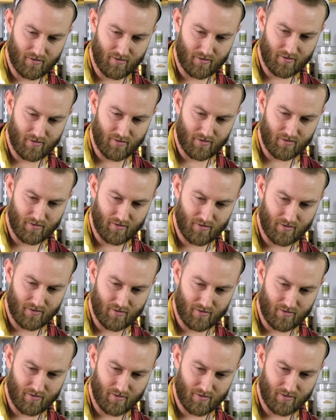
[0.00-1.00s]

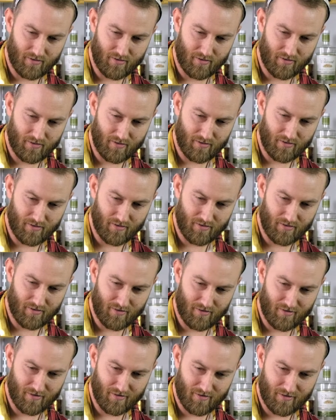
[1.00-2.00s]

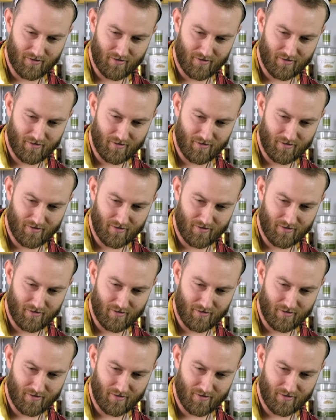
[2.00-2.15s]
[no speech]